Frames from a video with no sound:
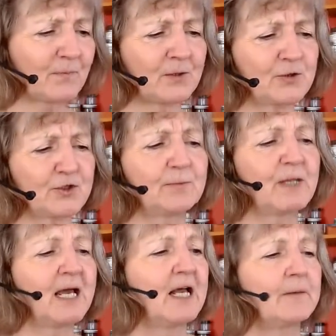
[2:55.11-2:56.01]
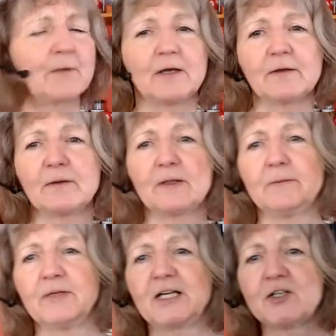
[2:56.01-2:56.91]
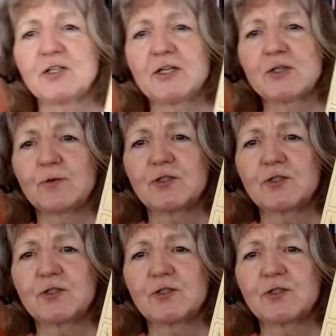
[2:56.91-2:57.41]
So because this was